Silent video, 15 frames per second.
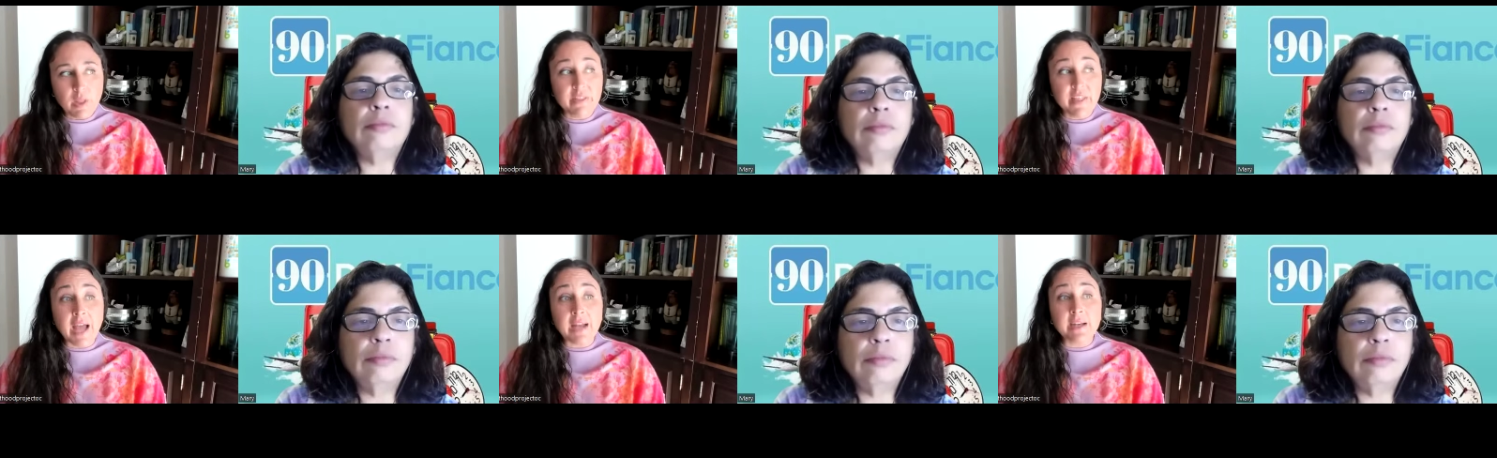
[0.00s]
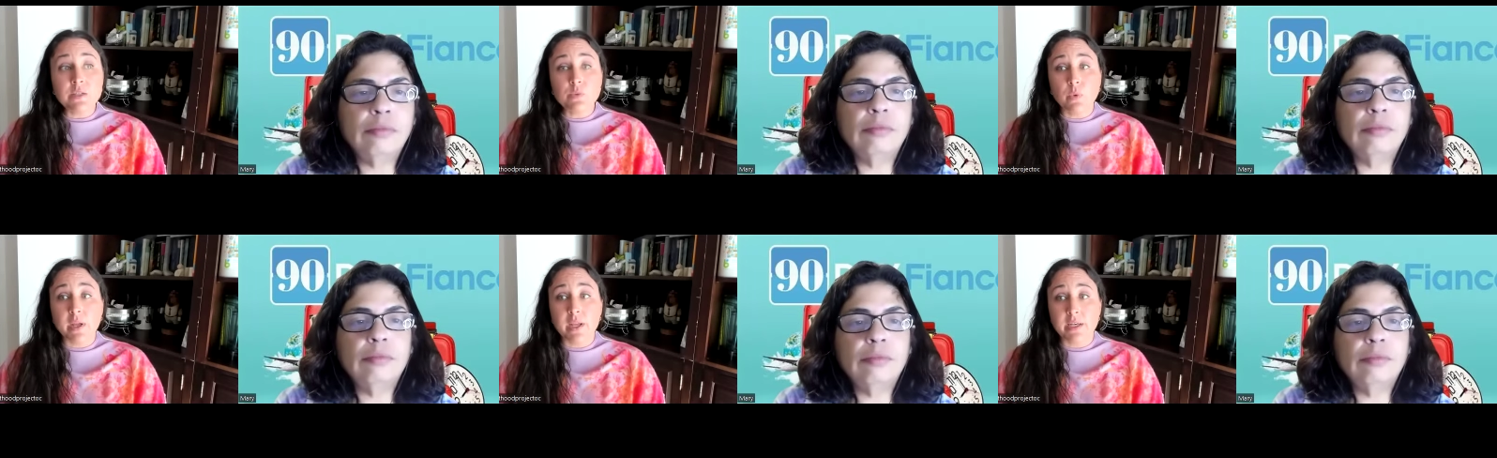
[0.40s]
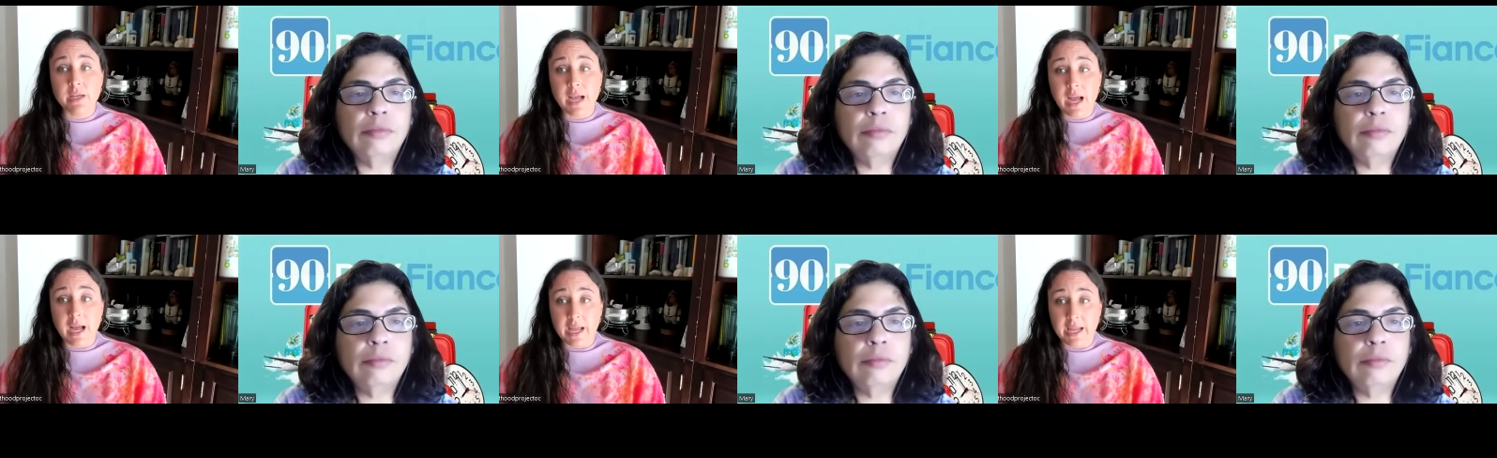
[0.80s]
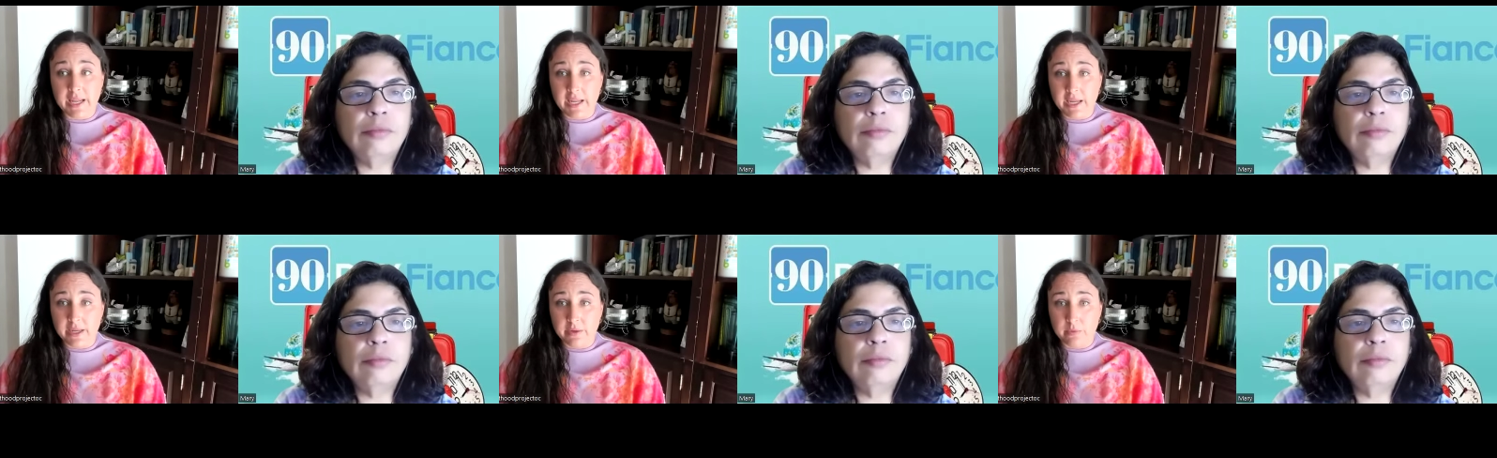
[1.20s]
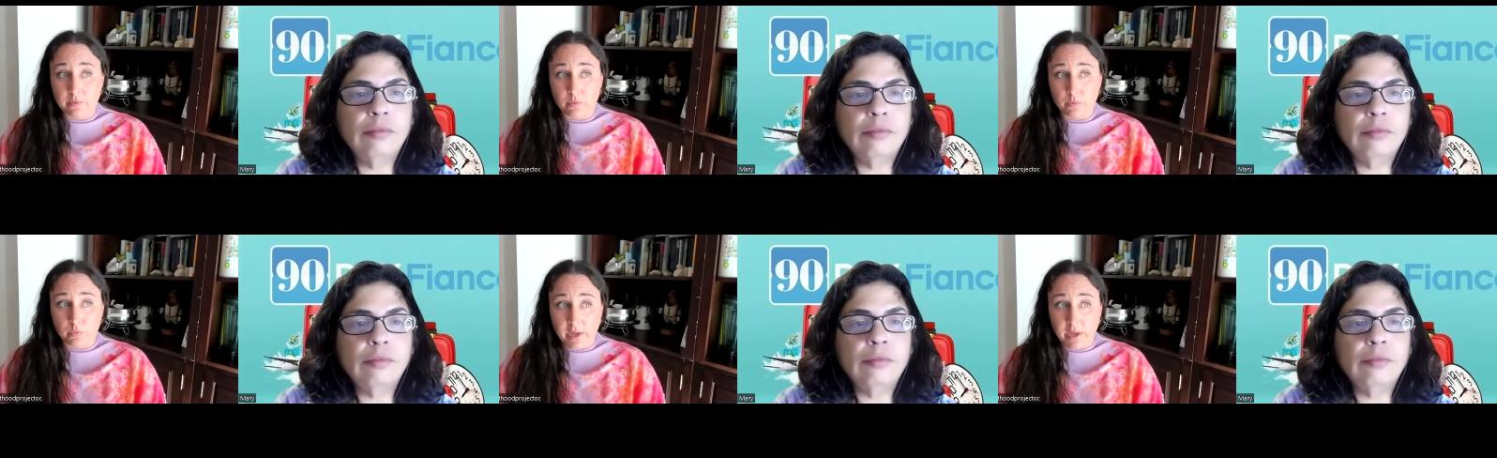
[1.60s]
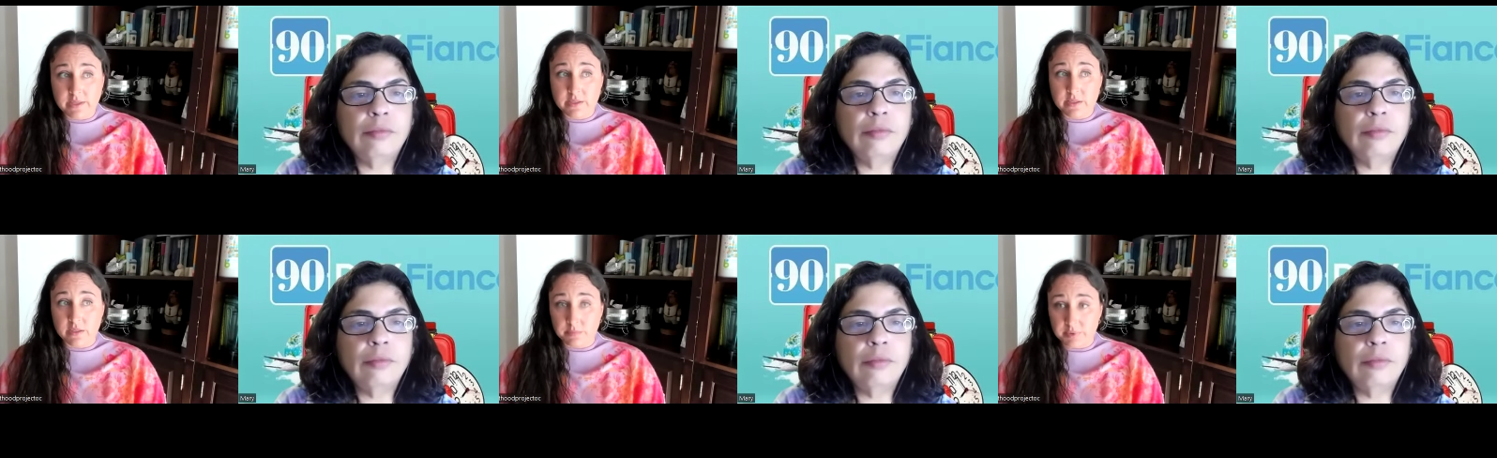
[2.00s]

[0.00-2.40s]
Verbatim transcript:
Speaker 1: that is when I went to the